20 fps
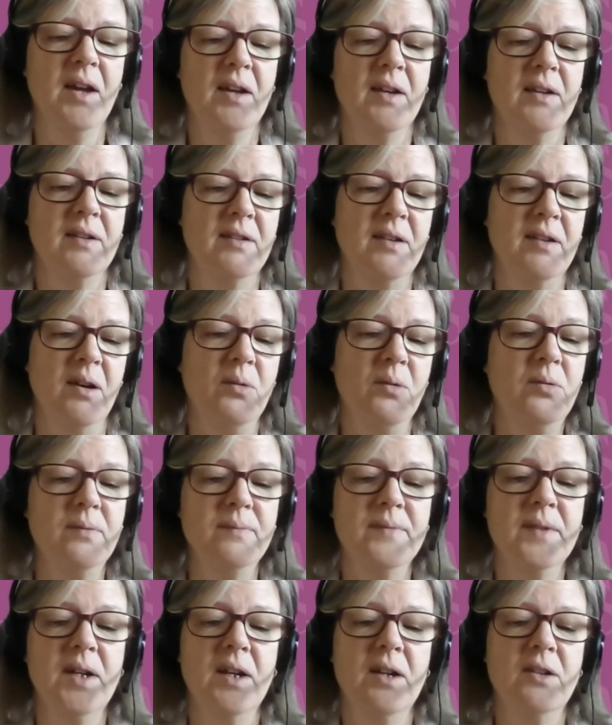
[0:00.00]
So
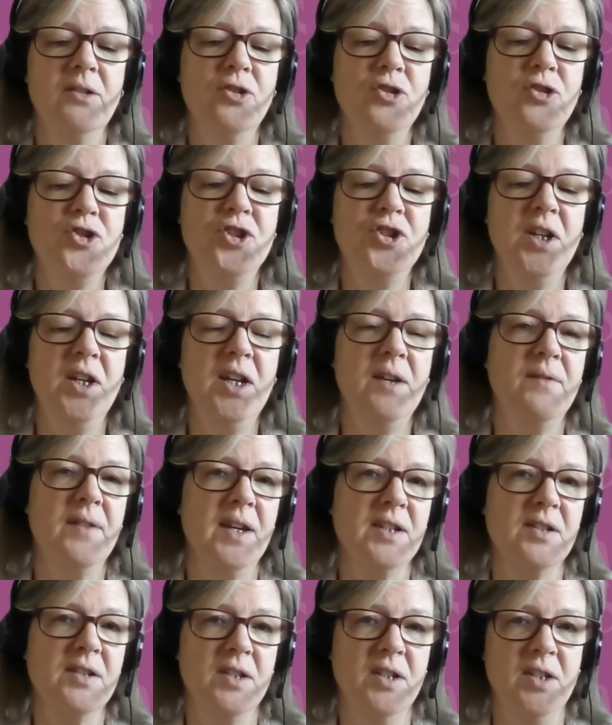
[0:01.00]
to achieve
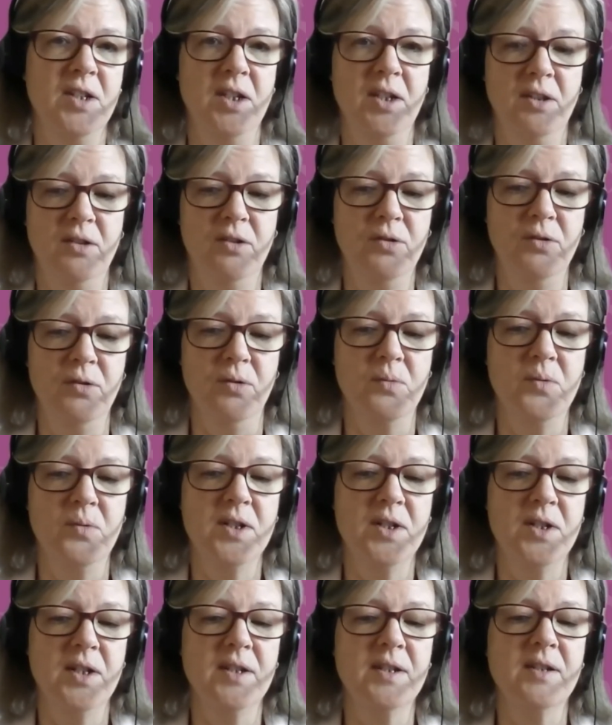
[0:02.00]
SDG 2,
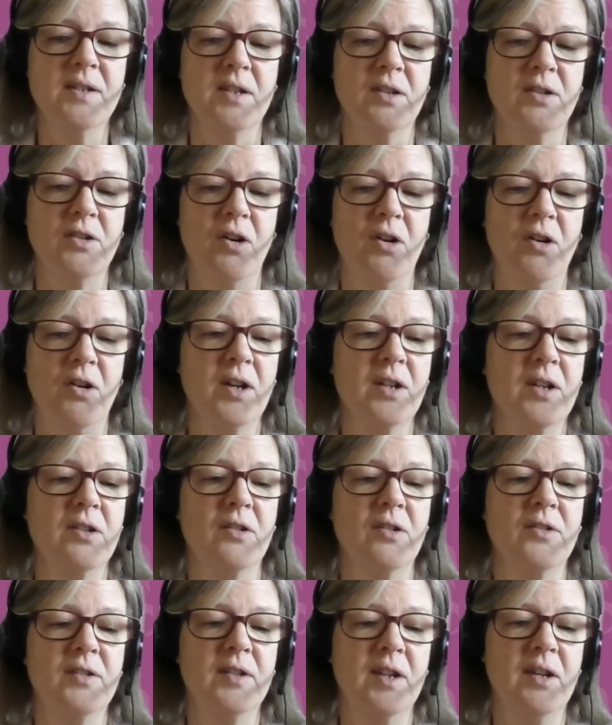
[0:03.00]
which is the target
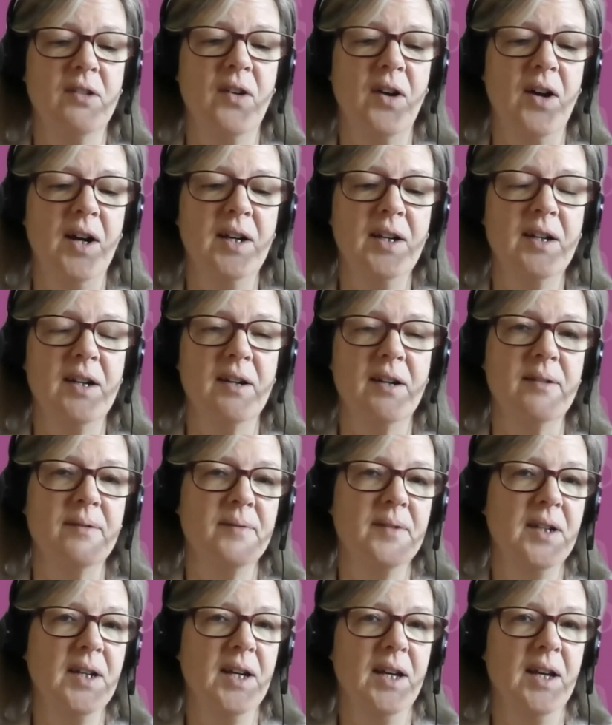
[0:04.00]
on zero hunger,
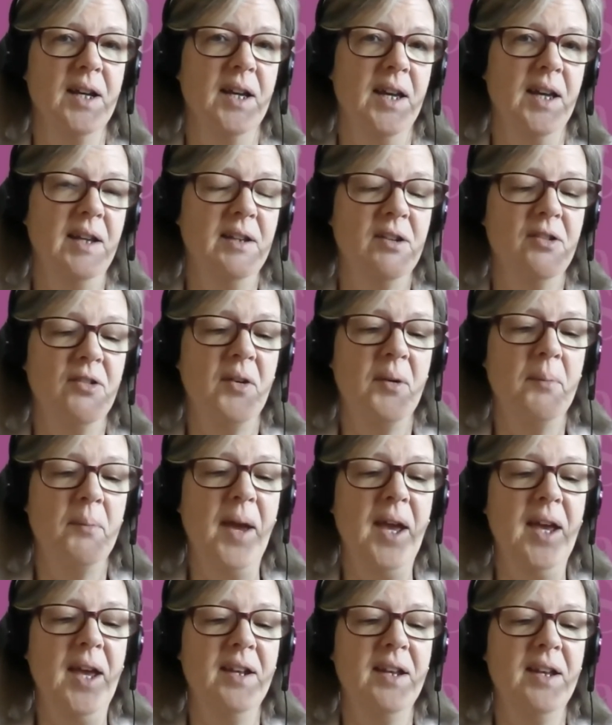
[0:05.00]
in the
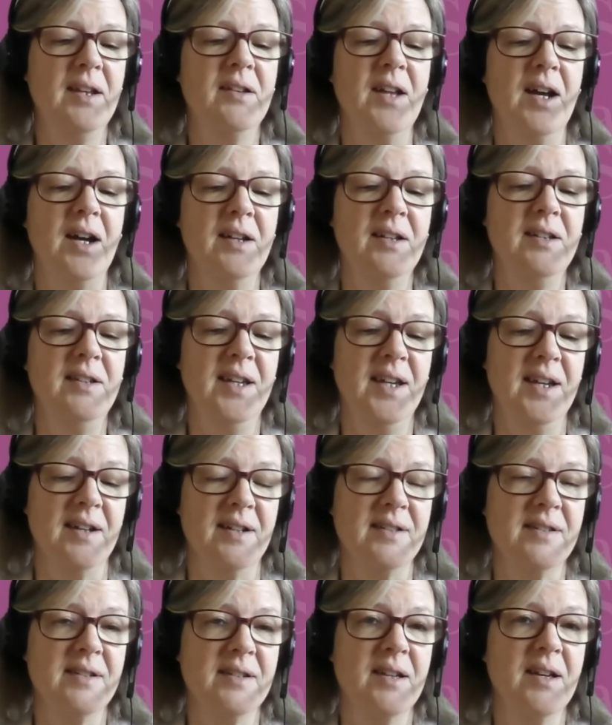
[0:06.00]
remaining 9
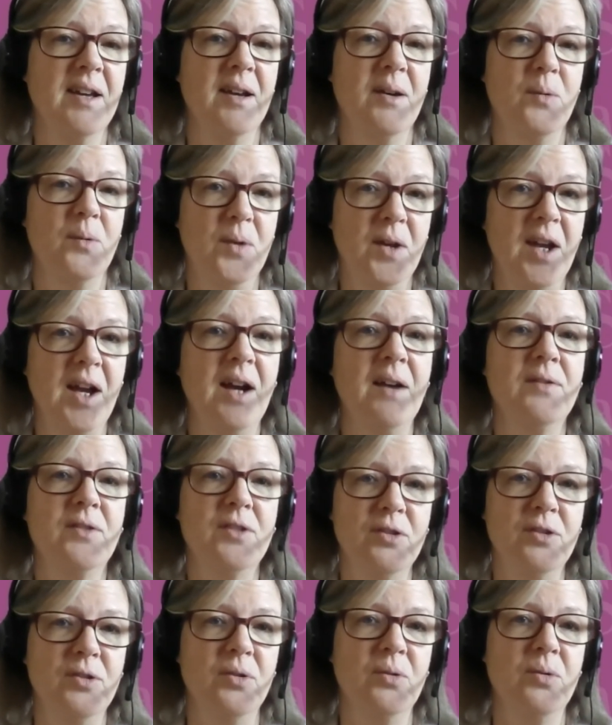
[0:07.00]
years, we have to
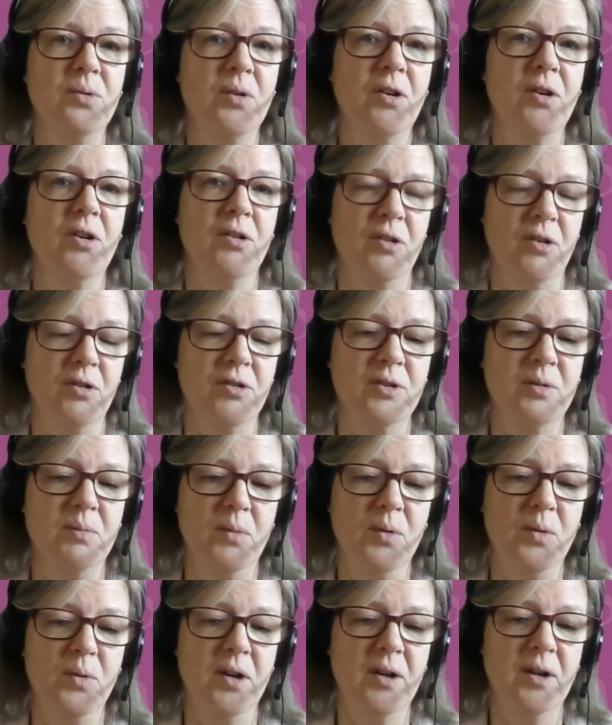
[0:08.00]
do a lot
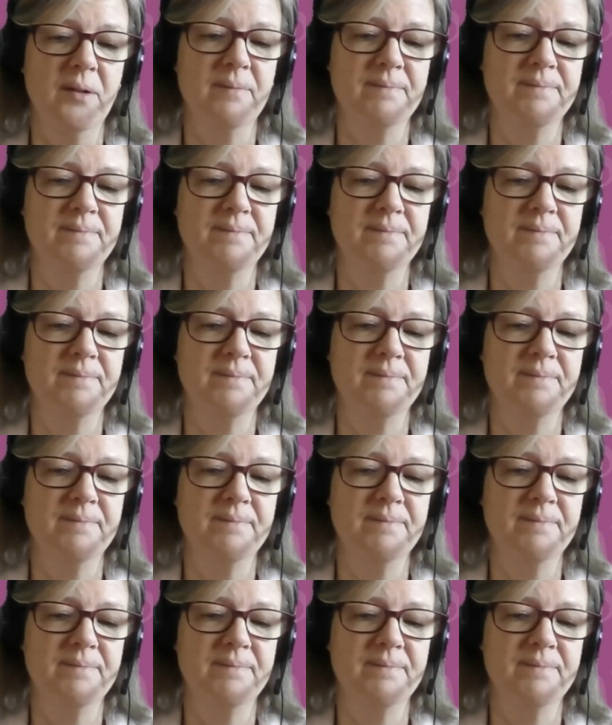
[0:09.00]
more.